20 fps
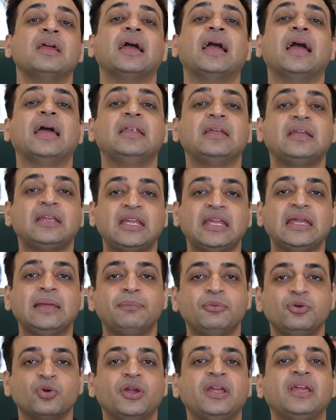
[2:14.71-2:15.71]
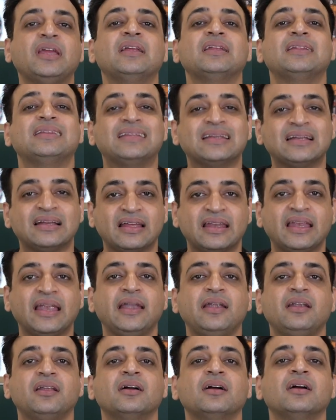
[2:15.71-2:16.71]
and keep doing the
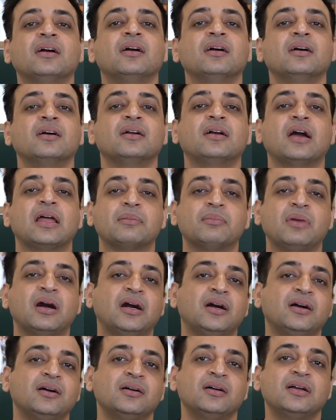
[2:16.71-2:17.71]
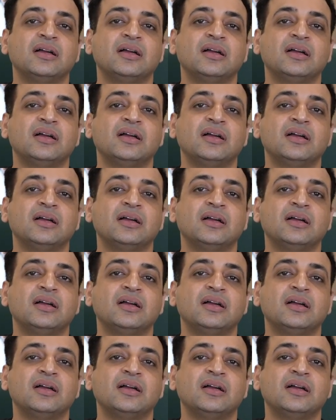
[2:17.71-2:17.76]
great karma.